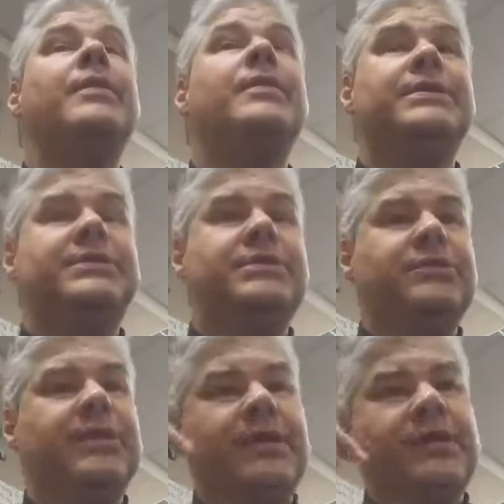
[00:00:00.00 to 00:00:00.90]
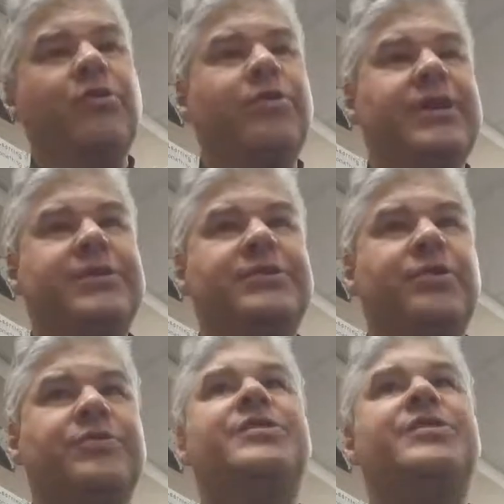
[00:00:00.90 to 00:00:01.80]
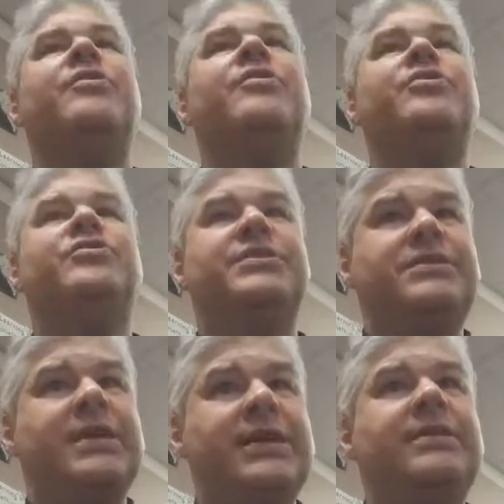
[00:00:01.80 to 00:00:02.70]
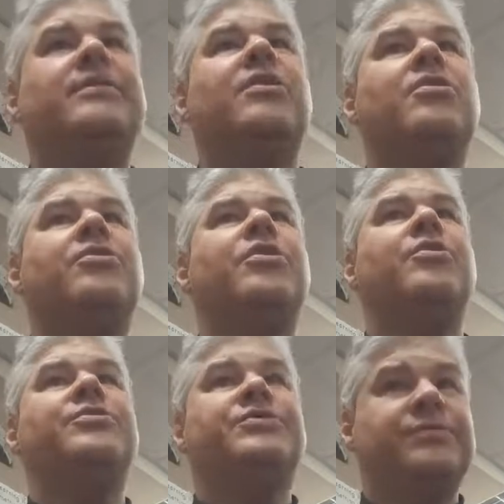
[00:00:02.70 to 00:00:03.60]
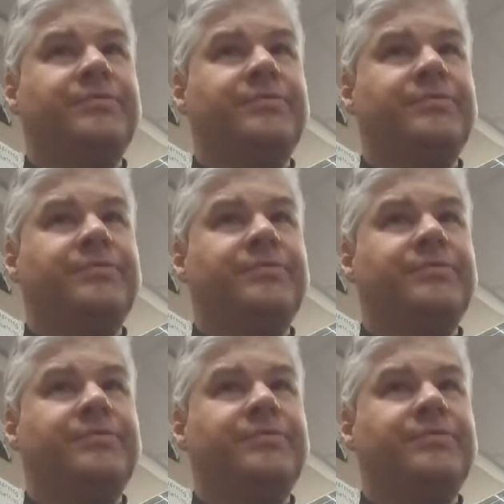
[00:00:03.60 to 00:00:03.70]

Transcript: Listen to that note against note style. You're sustaining the longer notes.